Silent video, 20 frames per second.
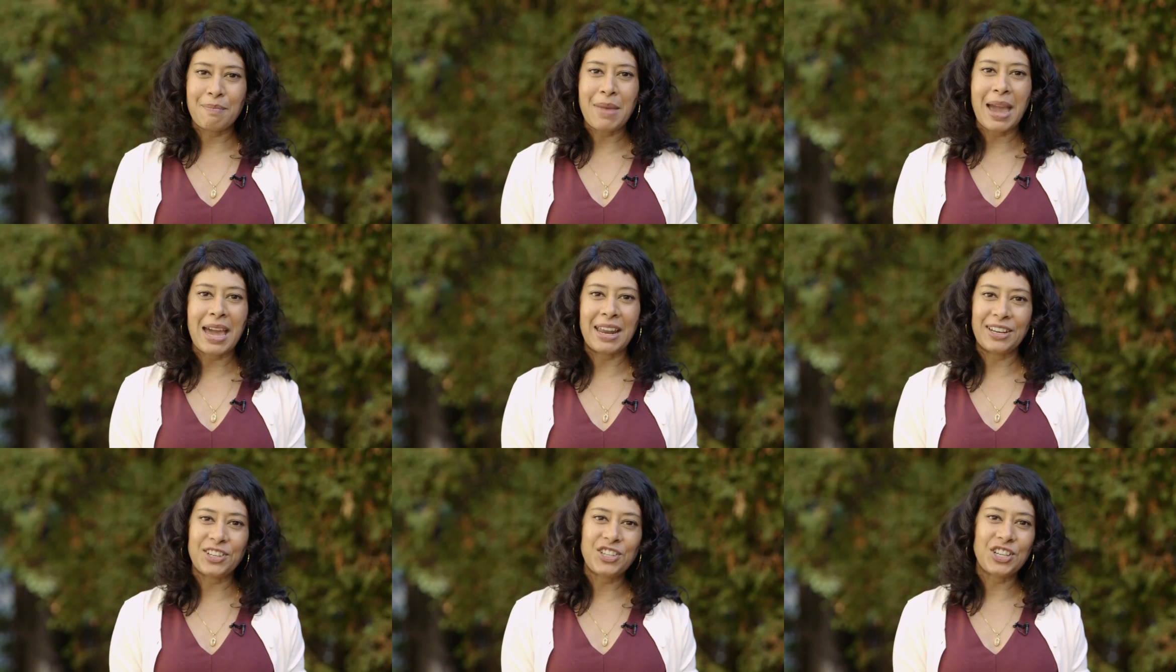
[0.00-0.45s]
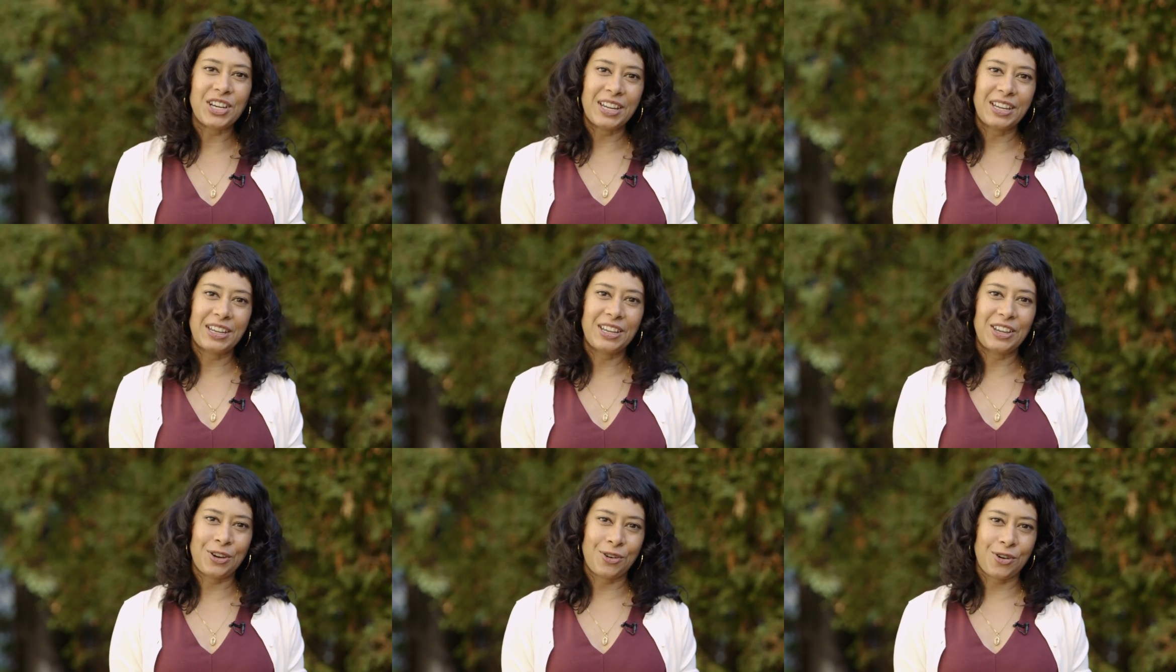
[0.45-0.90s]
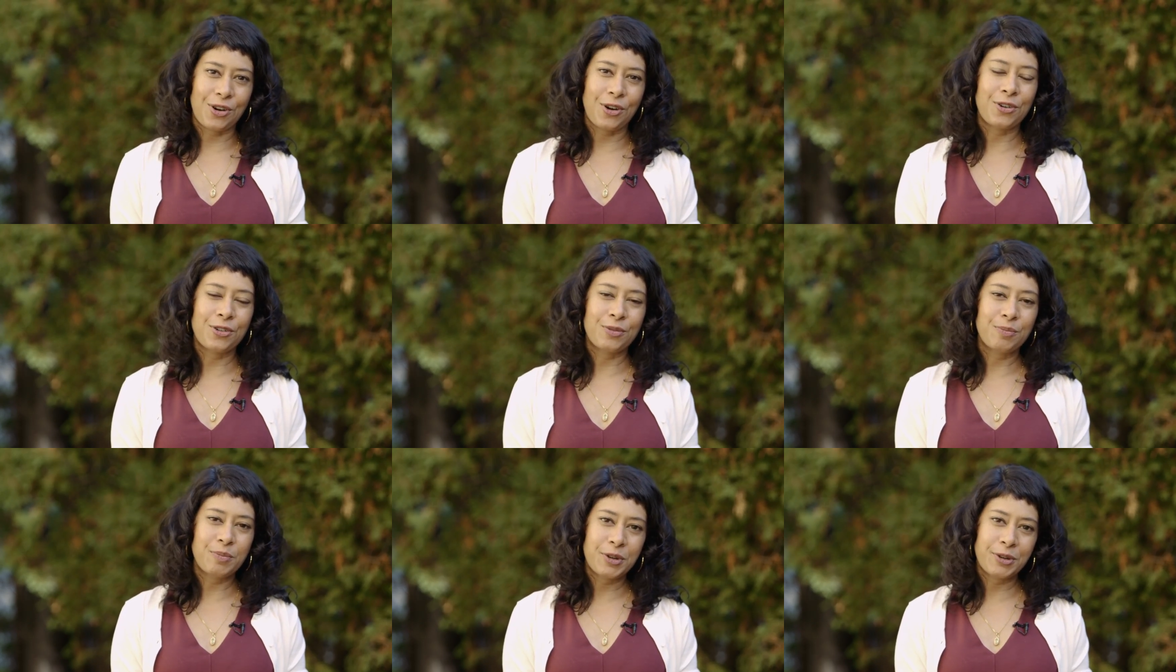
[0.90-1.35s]
managing your
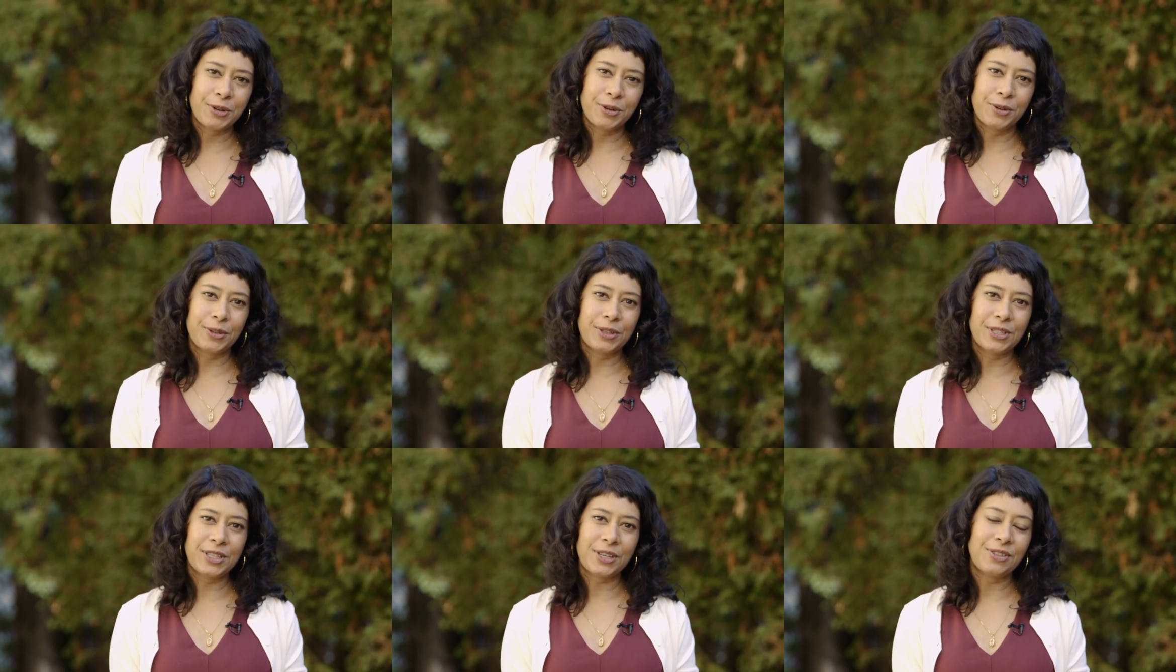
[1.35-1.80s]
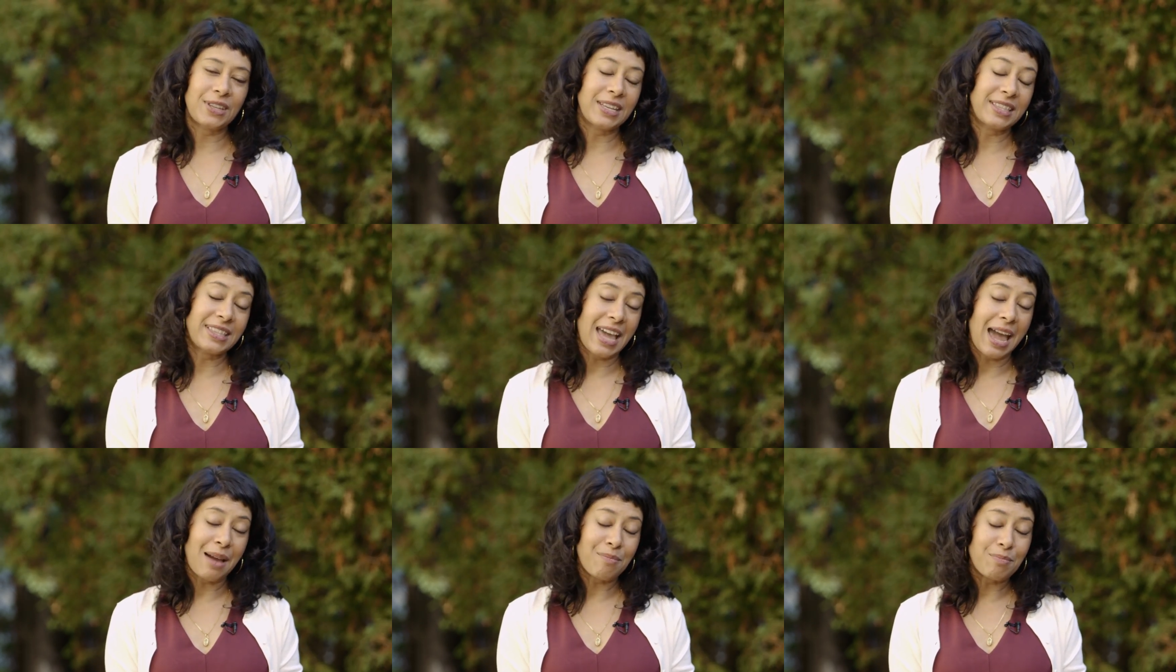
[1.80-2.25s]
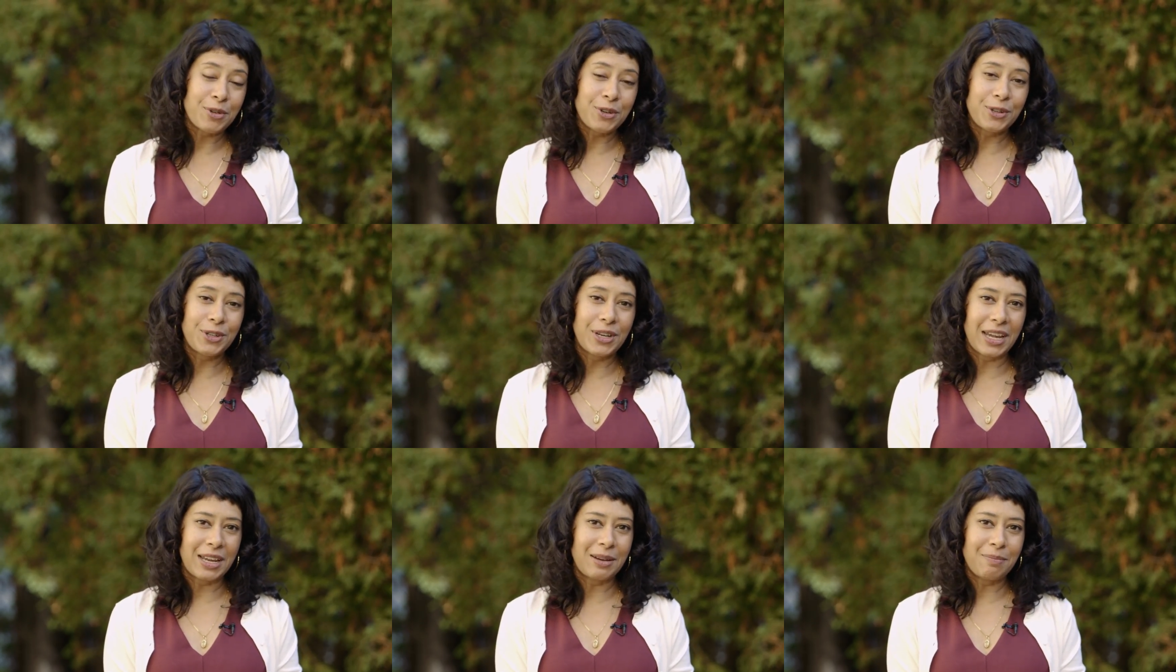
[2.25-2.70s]
own mood so that that
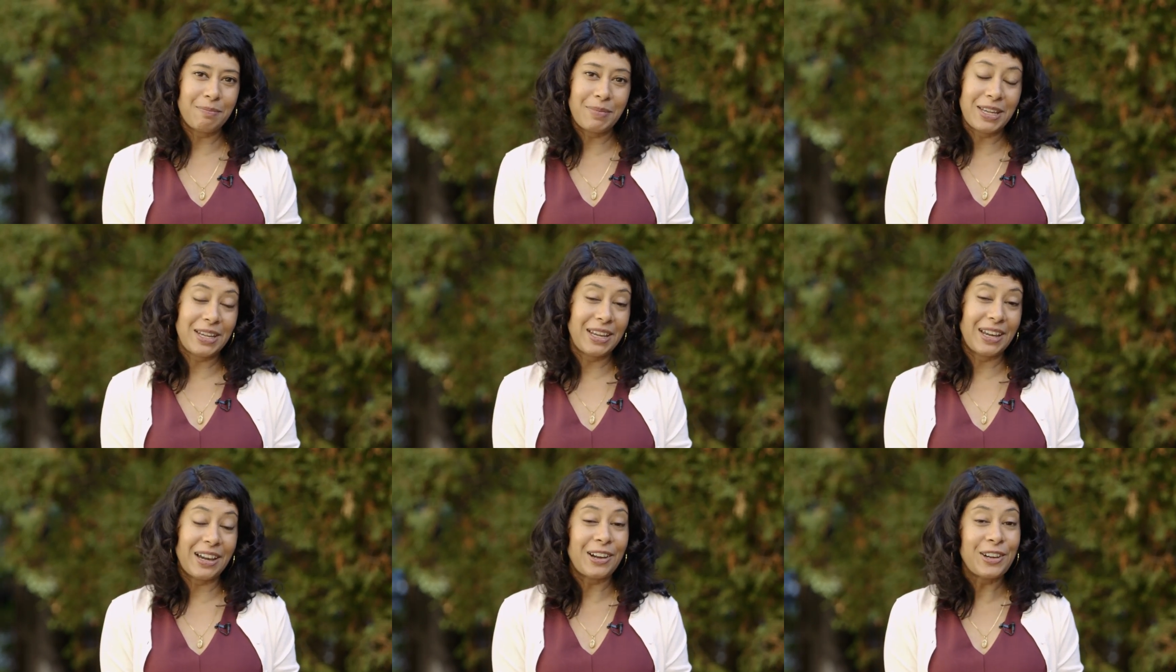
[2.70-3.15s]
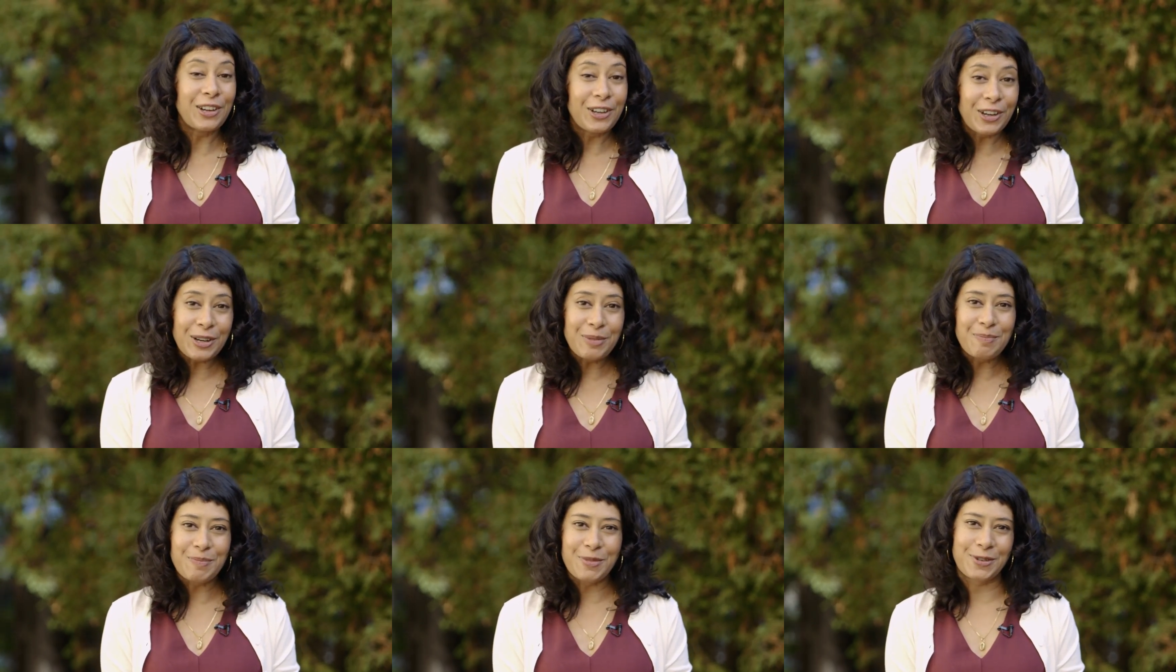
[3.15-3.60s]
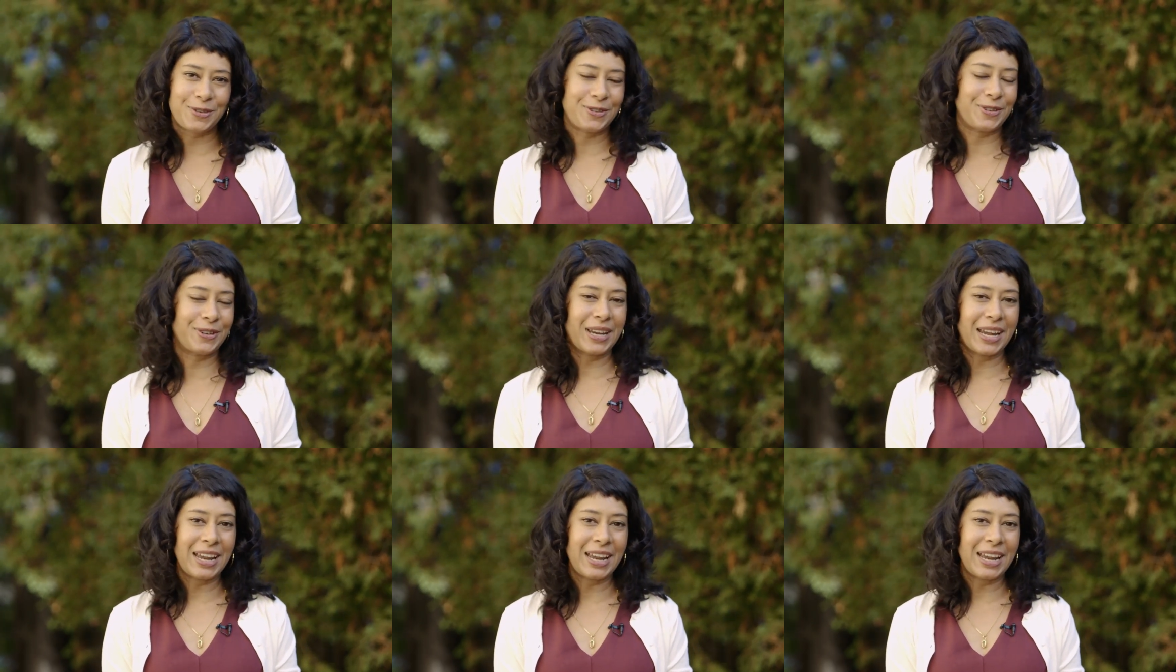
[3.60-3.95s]
mood can be a good mood,